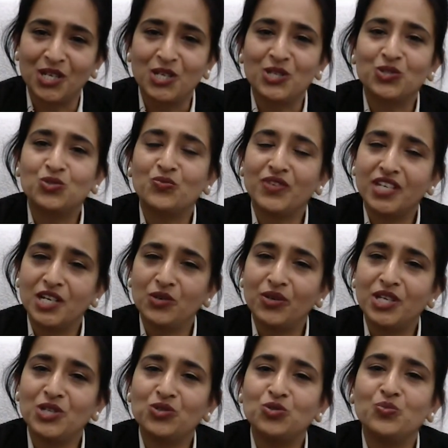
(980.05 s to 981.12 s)
So we are
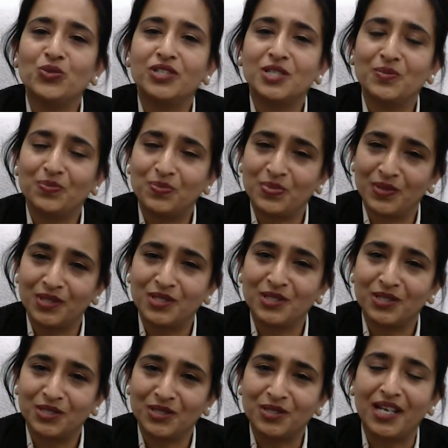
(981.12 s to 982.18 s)
going to put up
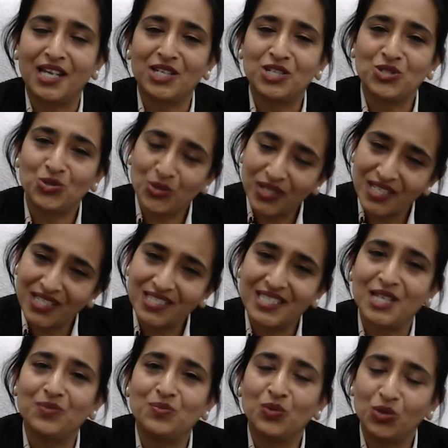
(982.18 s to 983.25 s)
and showcase
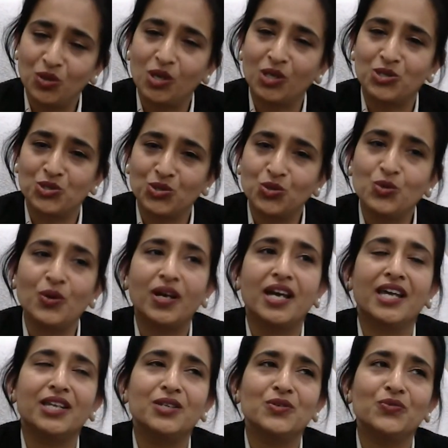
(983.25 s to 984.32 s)
that book also,
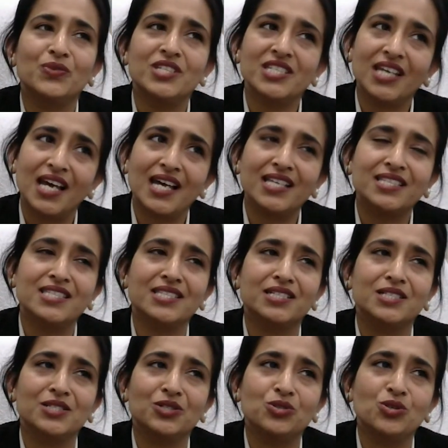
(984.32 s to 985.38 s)
and which has
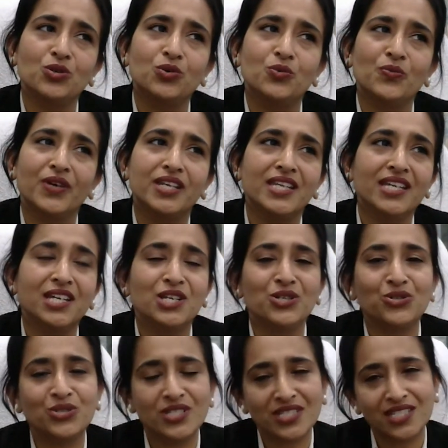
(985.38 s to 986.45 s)
very
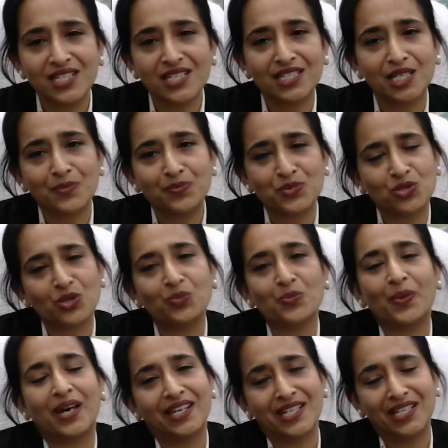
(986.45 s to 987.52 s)
interesting tips on
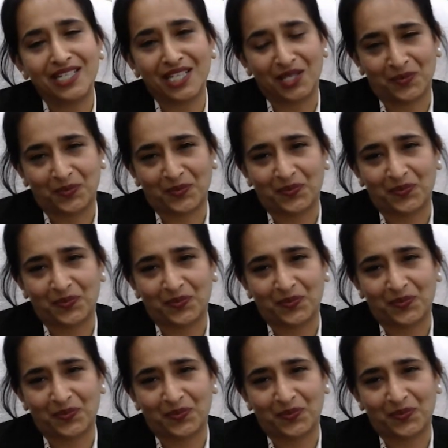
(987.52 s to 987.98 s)
parenting.